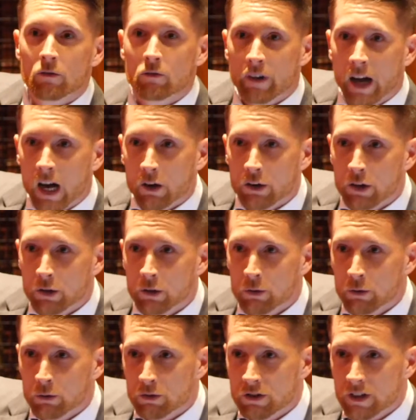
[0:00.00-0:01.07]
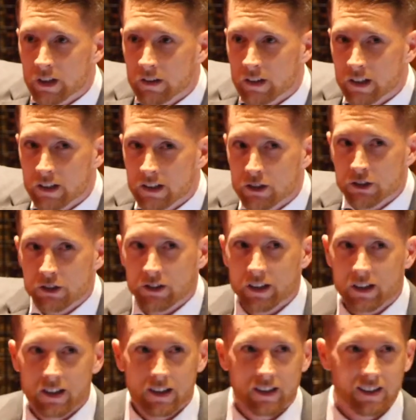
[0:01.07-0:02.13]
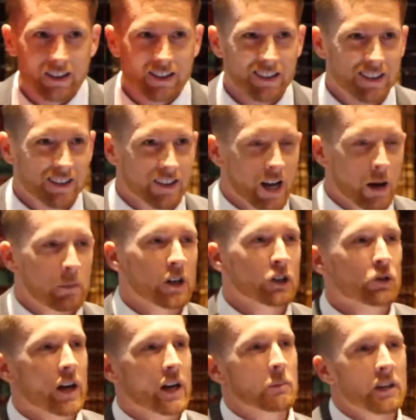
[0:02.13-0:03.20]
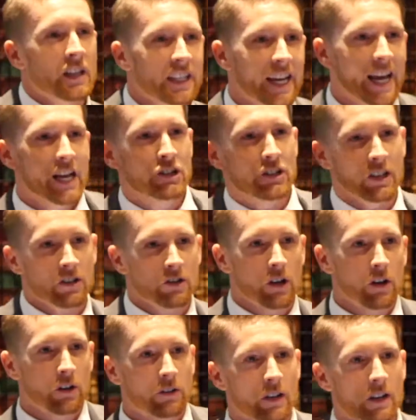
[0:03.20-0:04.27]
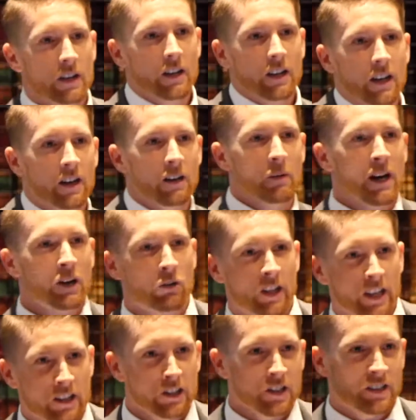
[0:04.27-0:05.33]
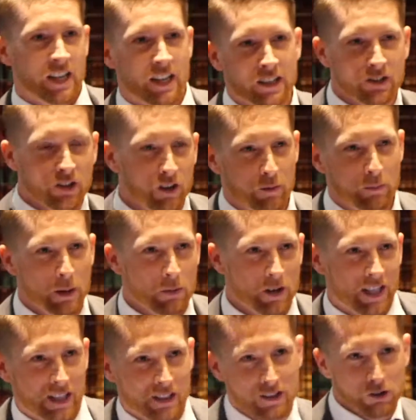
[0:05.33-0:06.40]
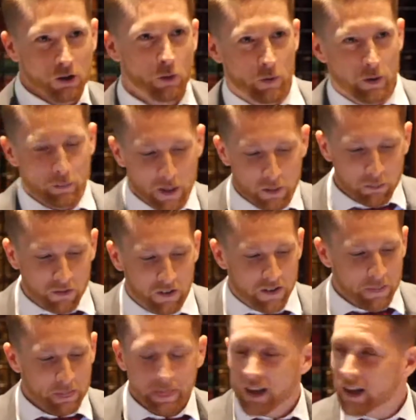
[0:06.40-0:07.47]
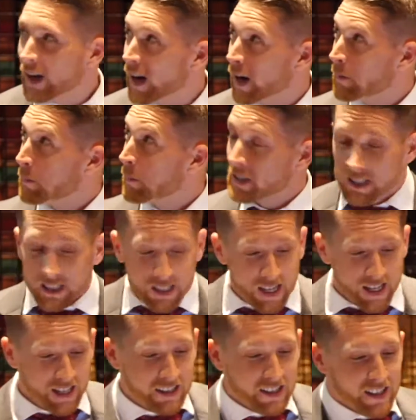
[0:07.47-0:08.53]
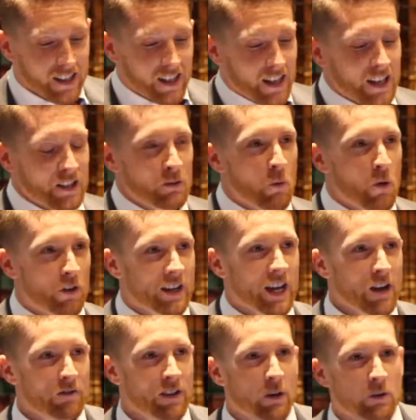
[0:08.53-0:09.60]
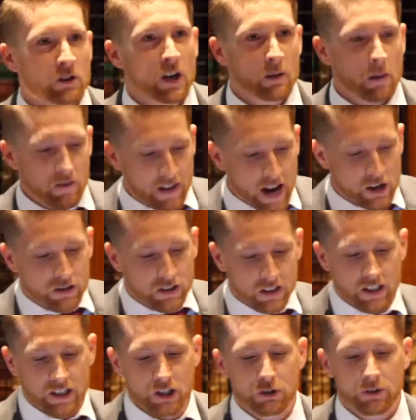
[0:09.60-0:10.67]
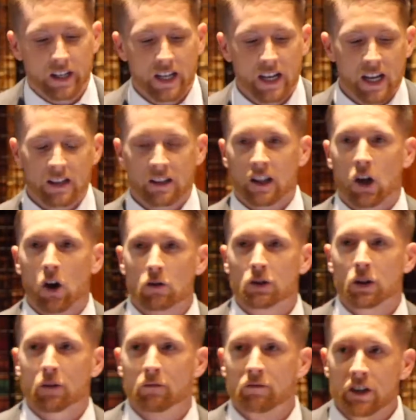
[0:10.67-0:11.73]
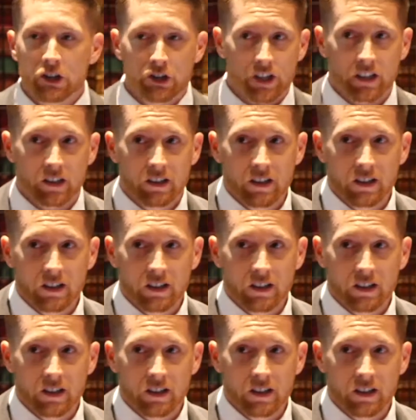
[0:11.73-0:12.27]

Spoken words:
Values in the industry. I'm going to try to be engaging, so I don't like to just stand and talk to people, I like to talk with people. But tonight, in the World Cafe, we're talking about values in the industry and the long-term vision